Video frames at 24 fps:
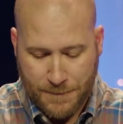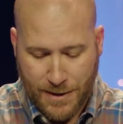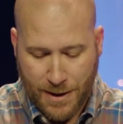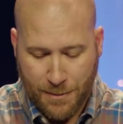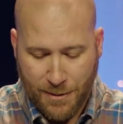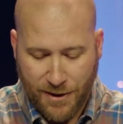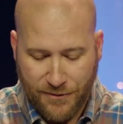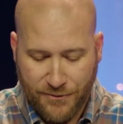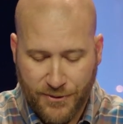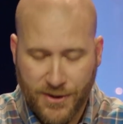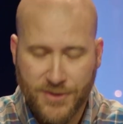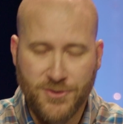And
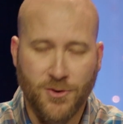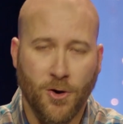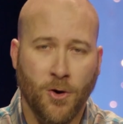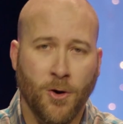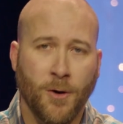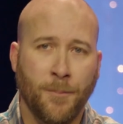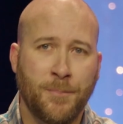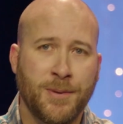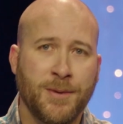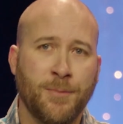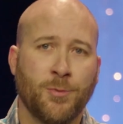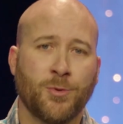my friends,
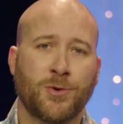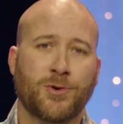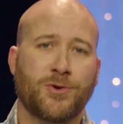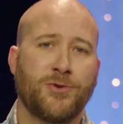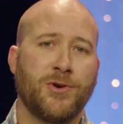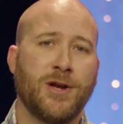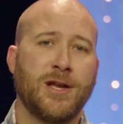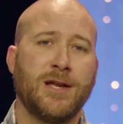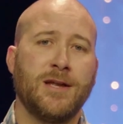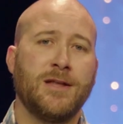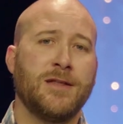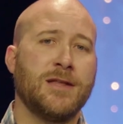all people are
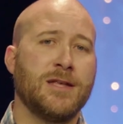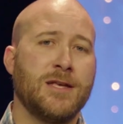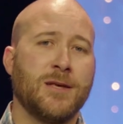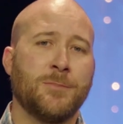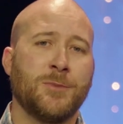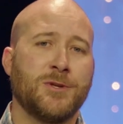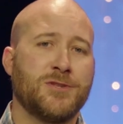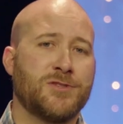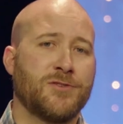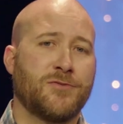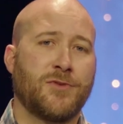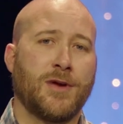created in the
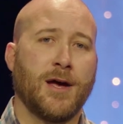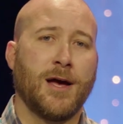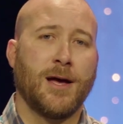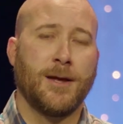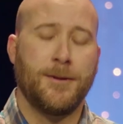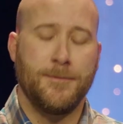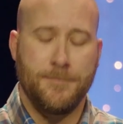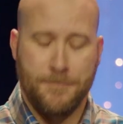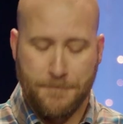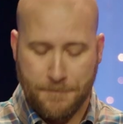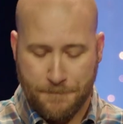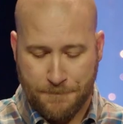image of
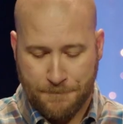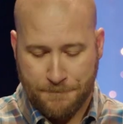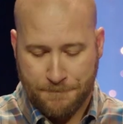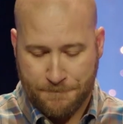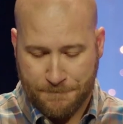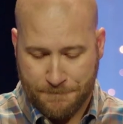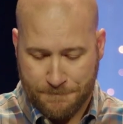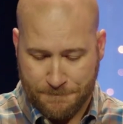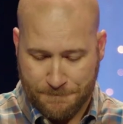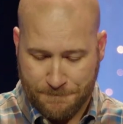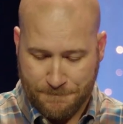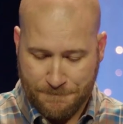God.
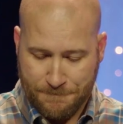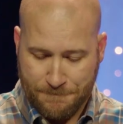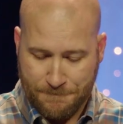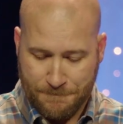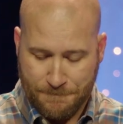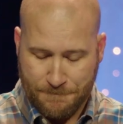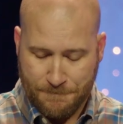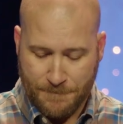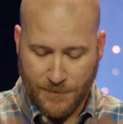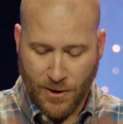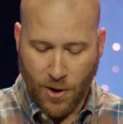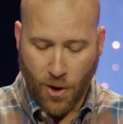
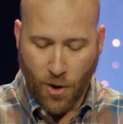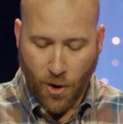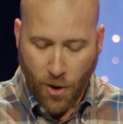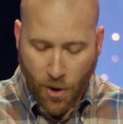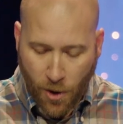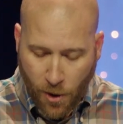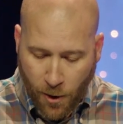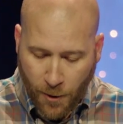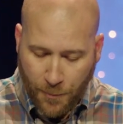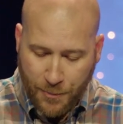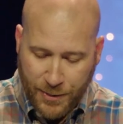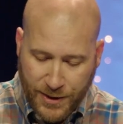
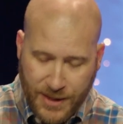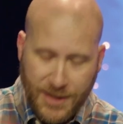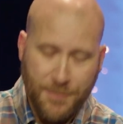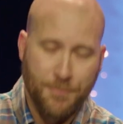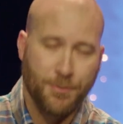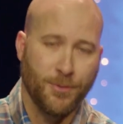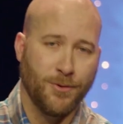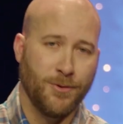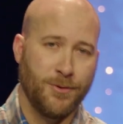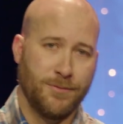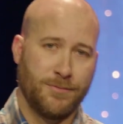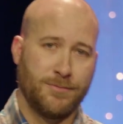All
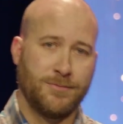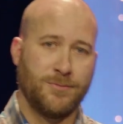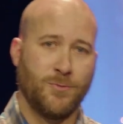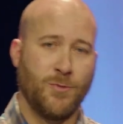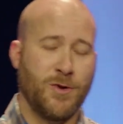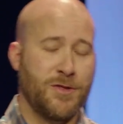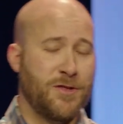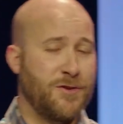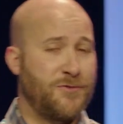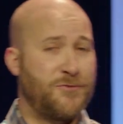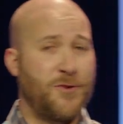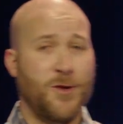people,
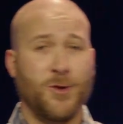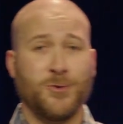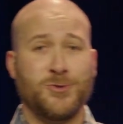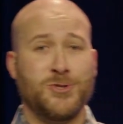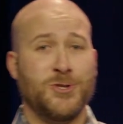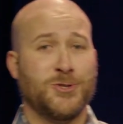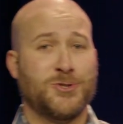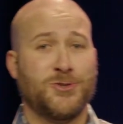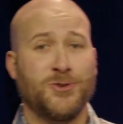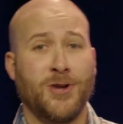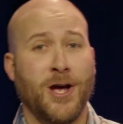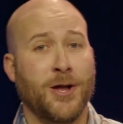whether they follow
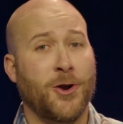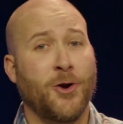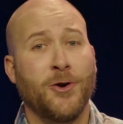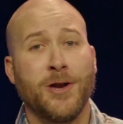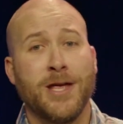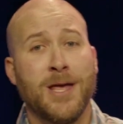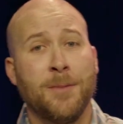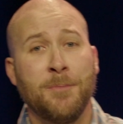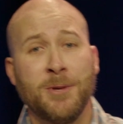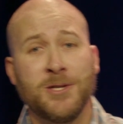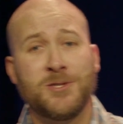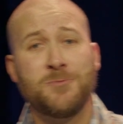Jesus or not, are
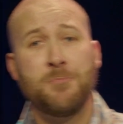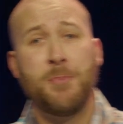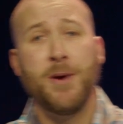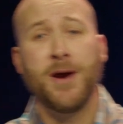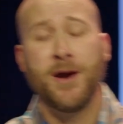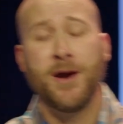image